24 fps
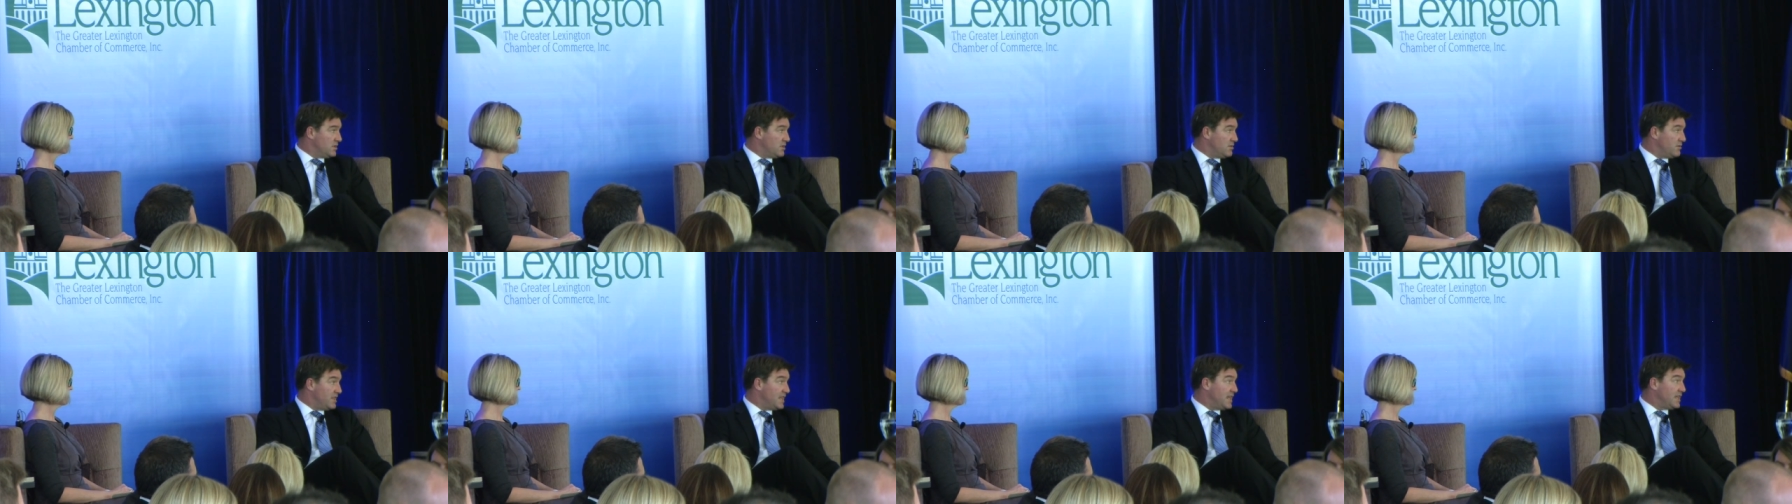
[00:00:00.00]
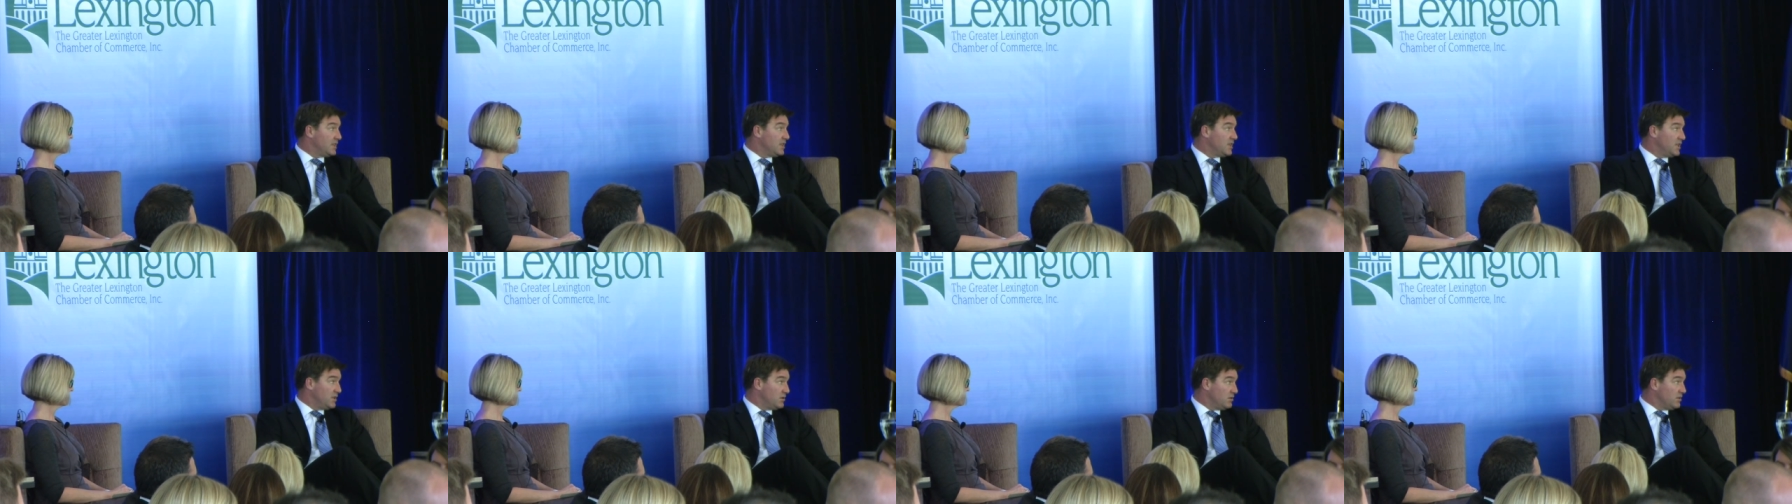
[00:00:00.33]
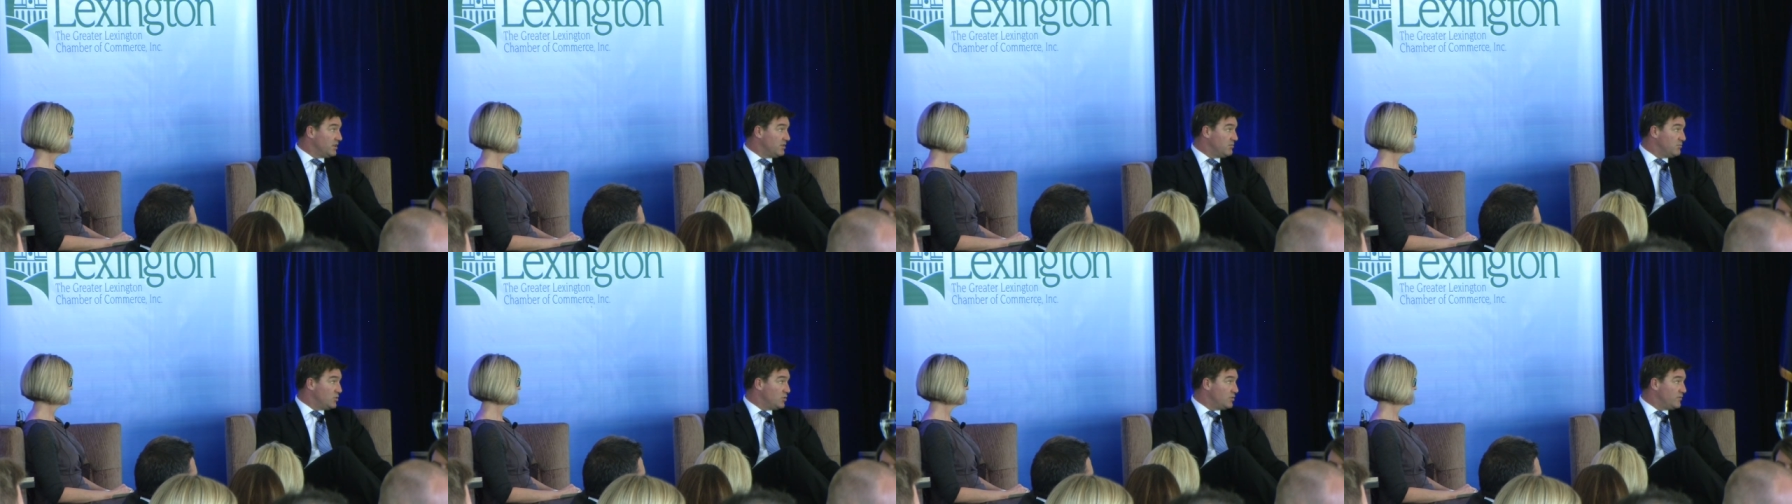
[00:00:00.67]
I mean, they
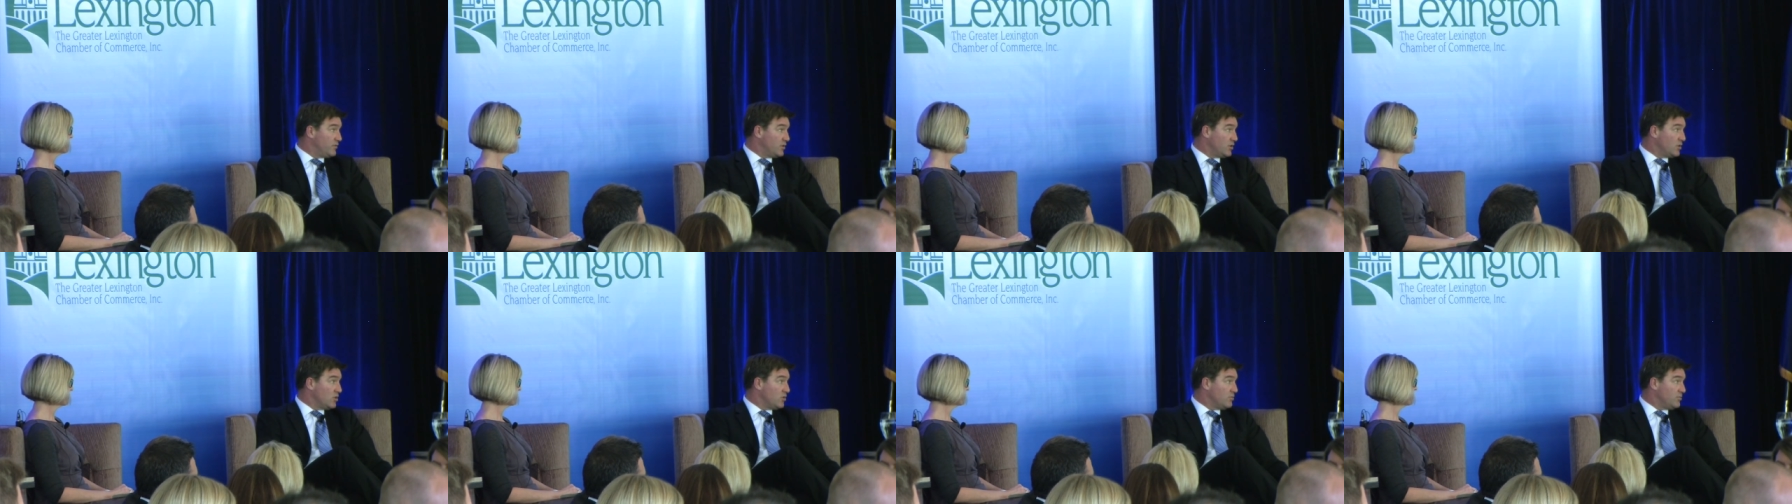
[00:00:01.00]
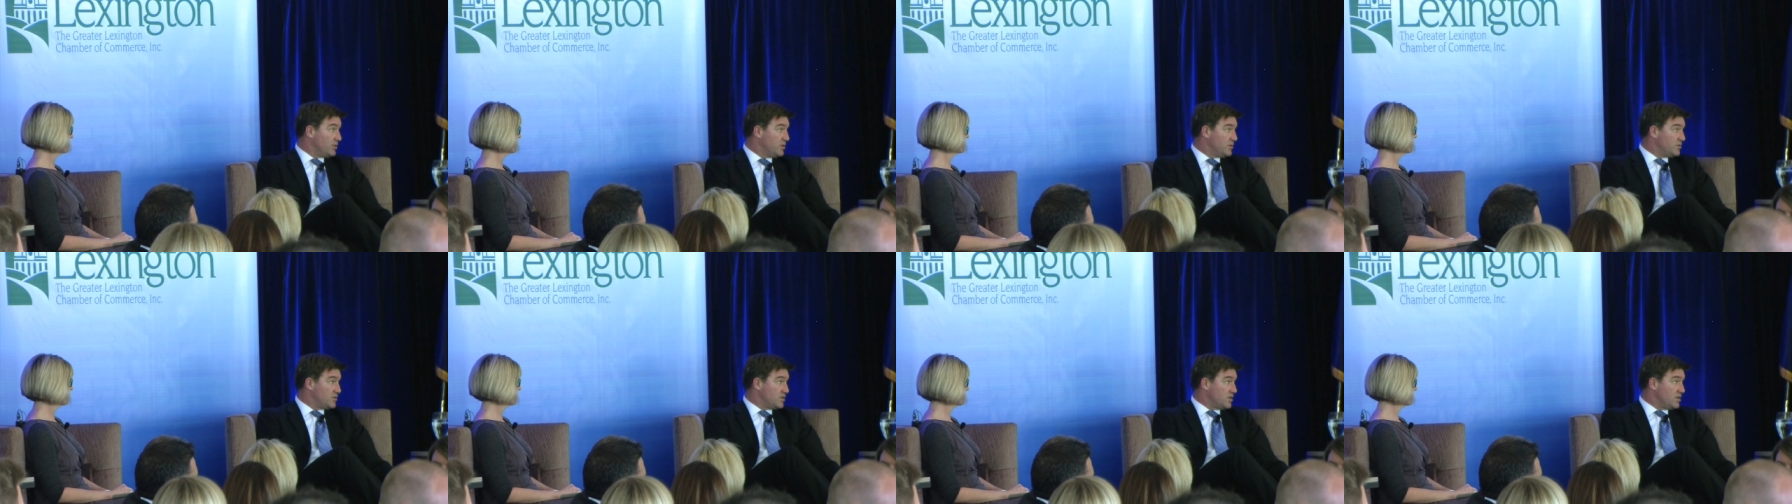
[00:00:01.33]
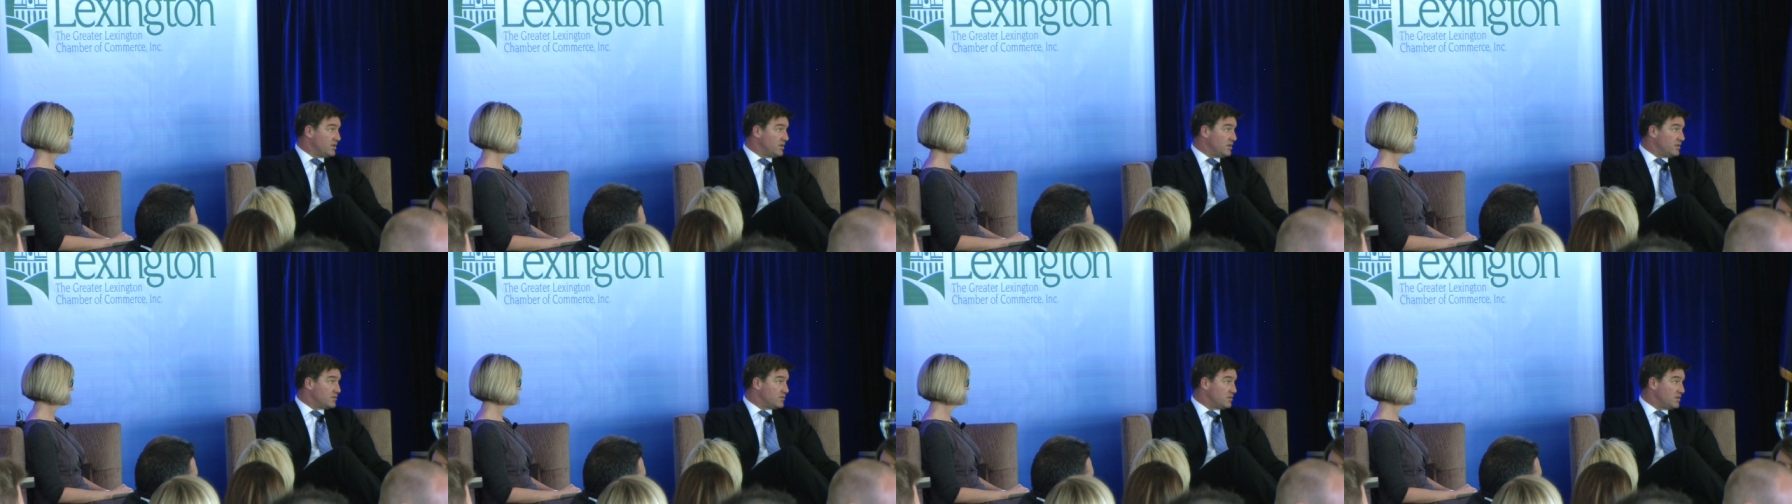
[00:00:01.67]
literally moved the goalposts
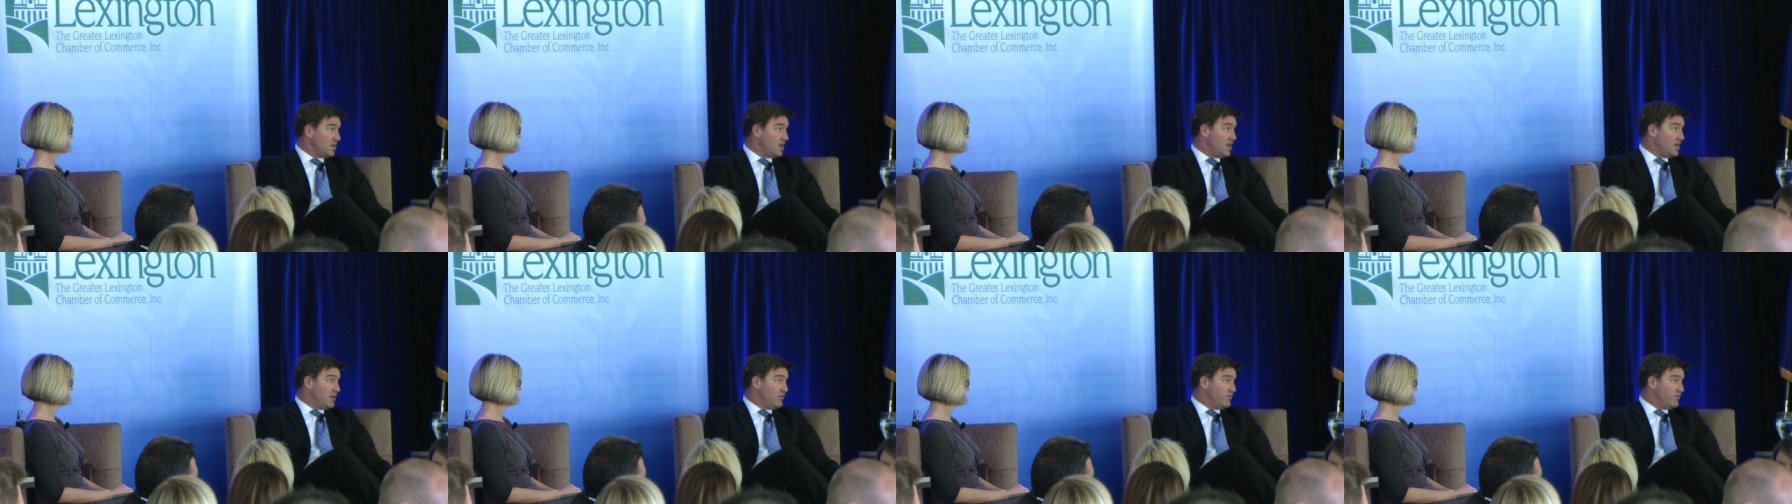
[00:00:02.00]
on us